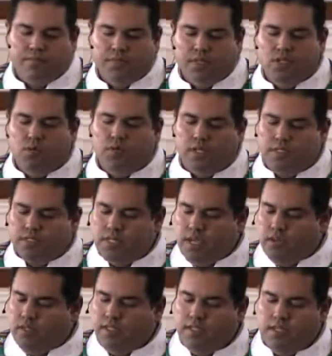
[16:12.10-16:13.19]
you will
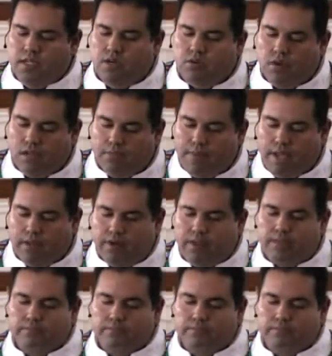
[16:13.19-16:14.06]
undoubtedly hear all about it.